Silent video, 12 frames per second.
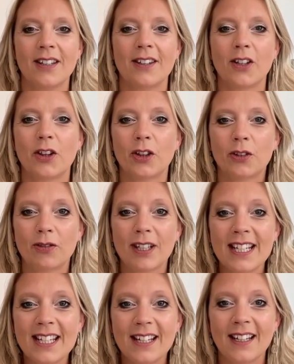the
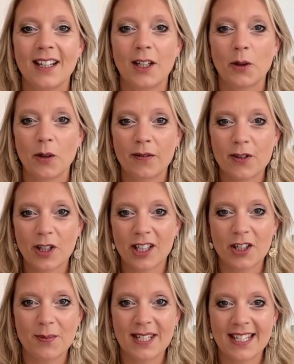3 law of
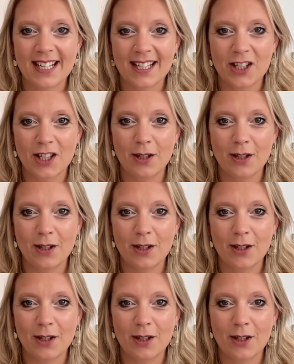attraction mistakes